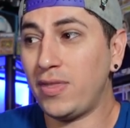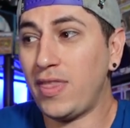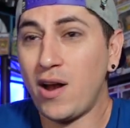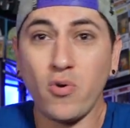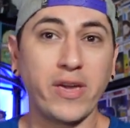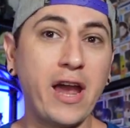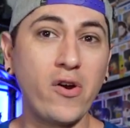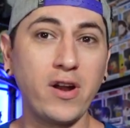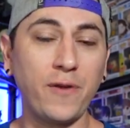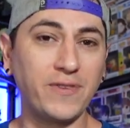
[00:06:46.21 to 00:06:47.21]
they don't
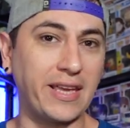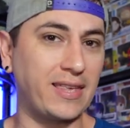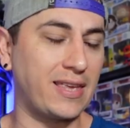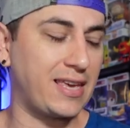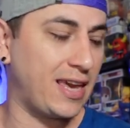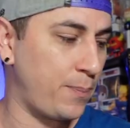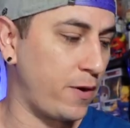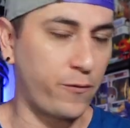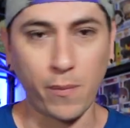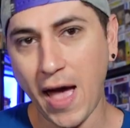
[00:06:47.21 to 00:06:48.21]
care enough to keep
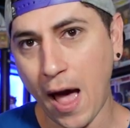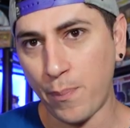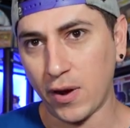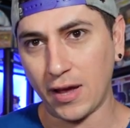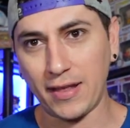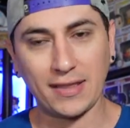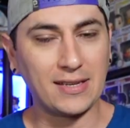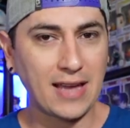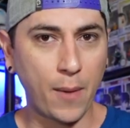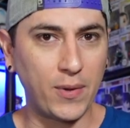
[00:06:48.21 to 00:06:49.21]
it from happening. Like
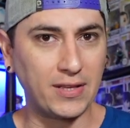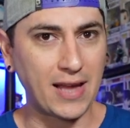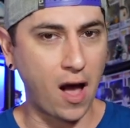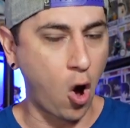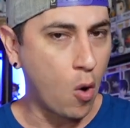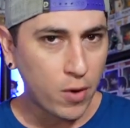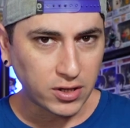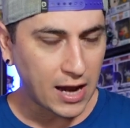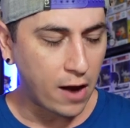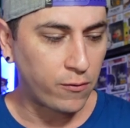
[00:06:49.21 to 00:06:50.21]
this happens
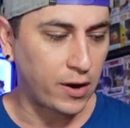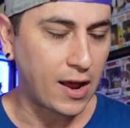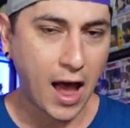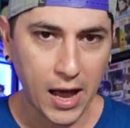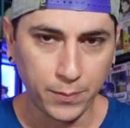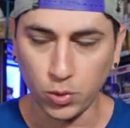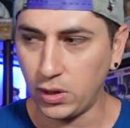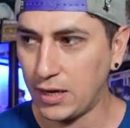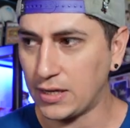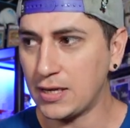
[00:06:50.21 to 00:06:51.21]
almost every hyped
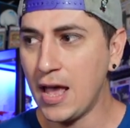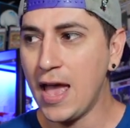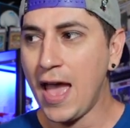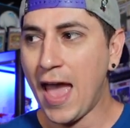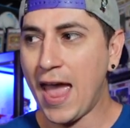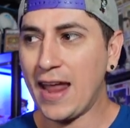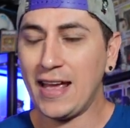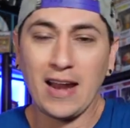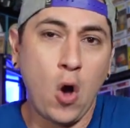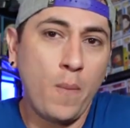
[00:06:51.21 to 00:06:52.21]
release. And
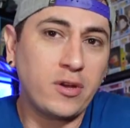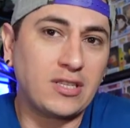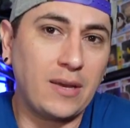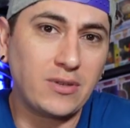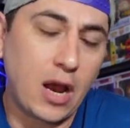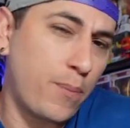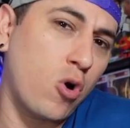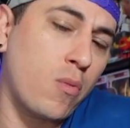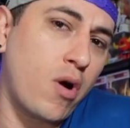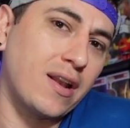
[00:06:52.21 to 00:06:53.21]
it almost seems like
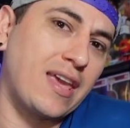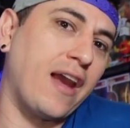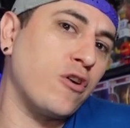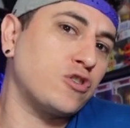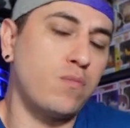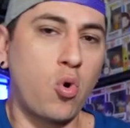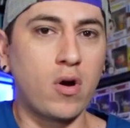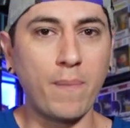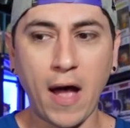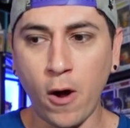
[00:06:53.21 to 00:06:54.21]
Pokemon cares
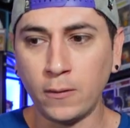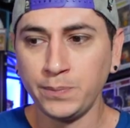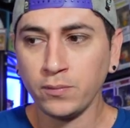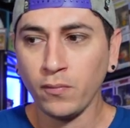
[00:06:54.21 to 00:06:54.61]
more about